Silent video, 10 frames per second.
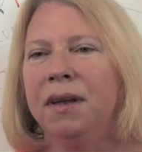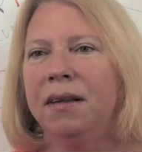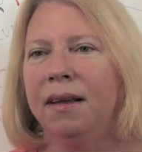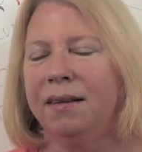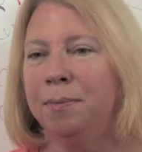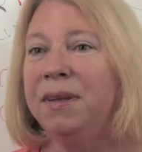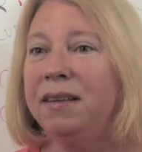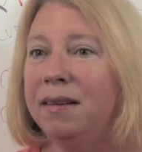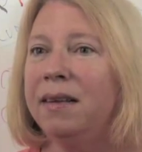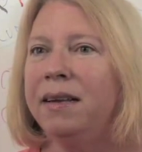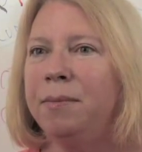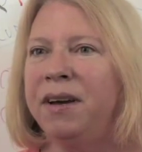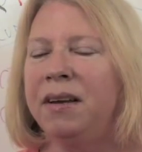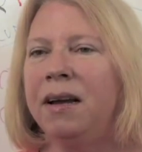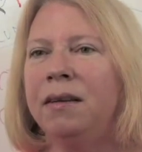explicitly
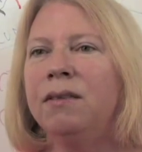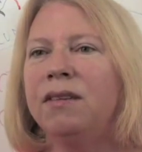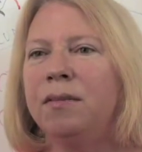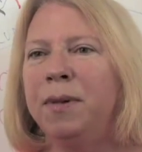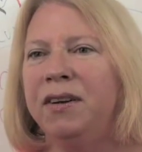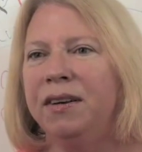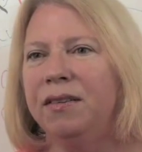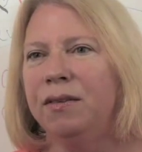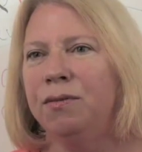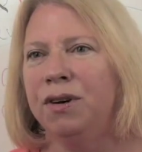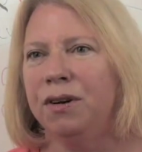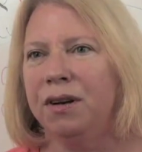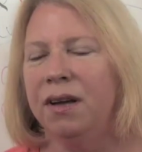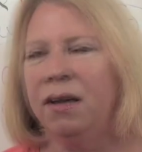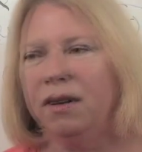about how you experience the work.